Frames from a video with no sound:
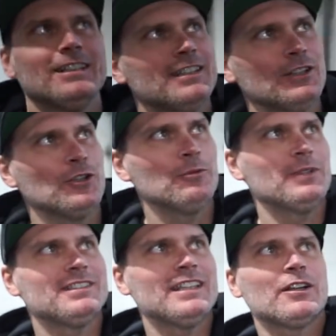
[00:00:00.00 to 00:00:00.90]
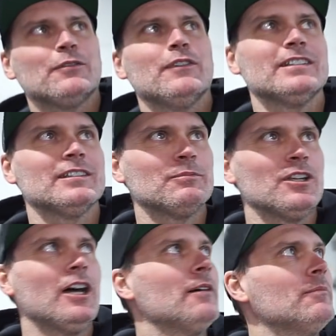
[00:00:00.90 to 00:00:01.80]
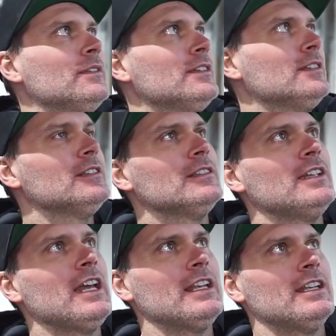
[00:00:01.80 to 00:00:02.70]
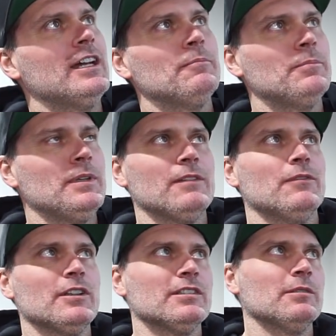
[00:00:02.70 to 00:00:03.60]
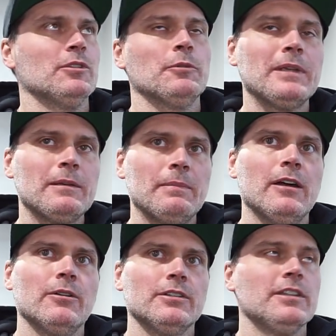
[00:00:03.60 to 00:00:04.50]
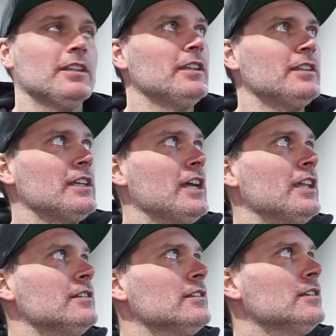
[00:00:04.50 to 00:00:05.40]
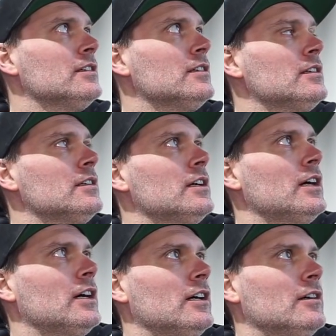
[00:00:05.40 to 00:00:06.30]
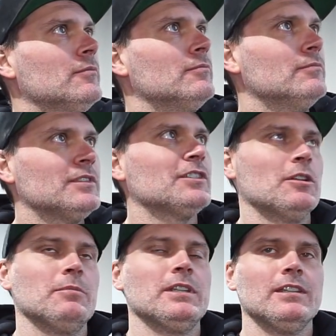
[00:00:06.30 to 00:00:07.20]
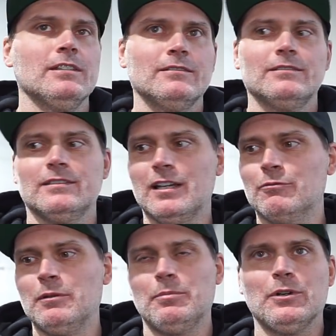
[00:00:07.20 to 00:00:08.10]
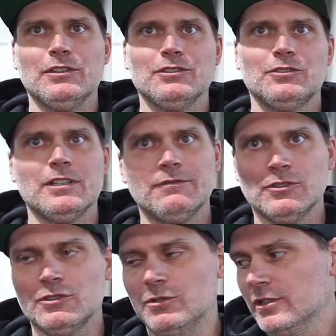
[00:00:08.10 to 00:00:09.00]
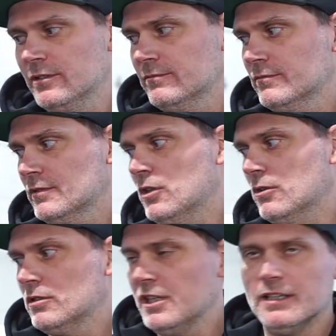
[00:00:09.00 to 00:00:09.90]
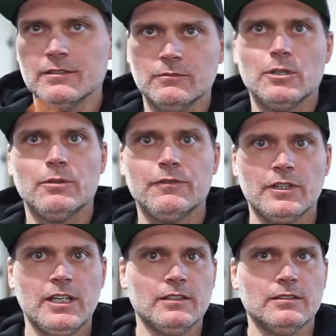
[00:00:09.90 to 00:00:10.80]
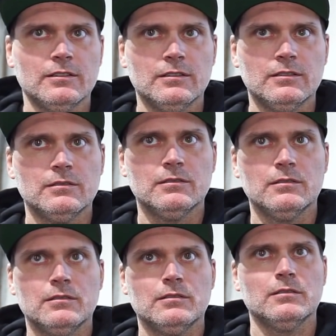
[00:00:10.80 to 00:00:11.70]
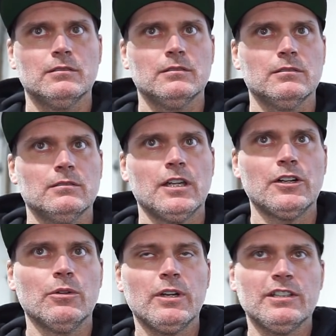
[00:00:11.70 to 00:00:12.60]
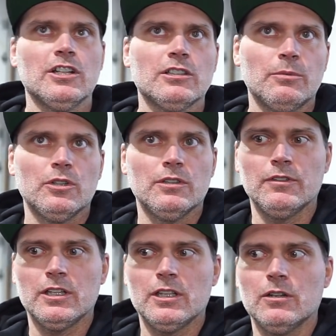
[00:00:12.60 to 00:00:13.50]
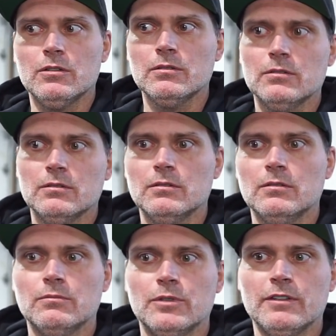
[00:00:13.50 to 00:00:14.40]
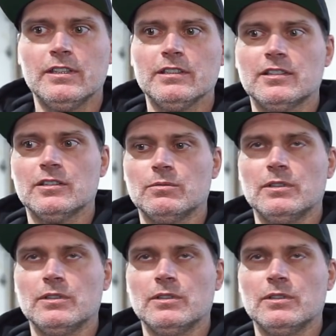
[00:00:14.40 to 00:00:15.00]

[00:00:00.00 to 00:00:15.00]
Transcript: the little bit of sacrifice up top ended up being very similar peak power in the end. It's going to be a ripper on the street for sure. So Clayton, what are we forgetting? I don't know what I talked about in the video previous, because